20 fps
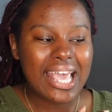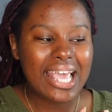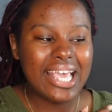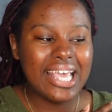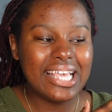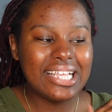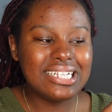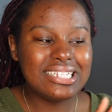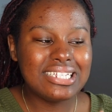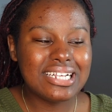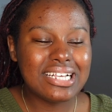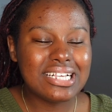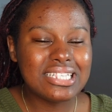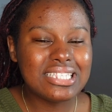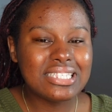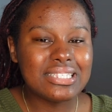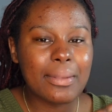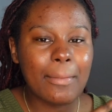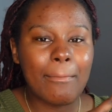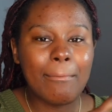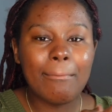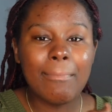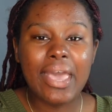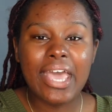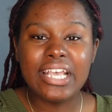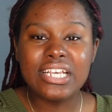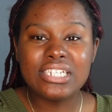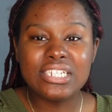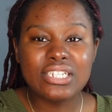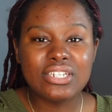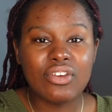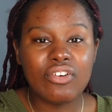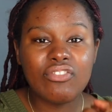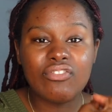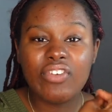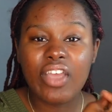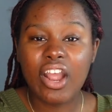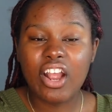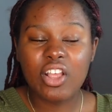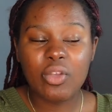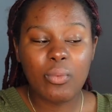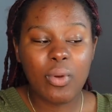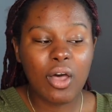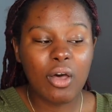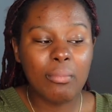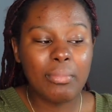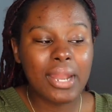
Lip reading: It just meshed very well.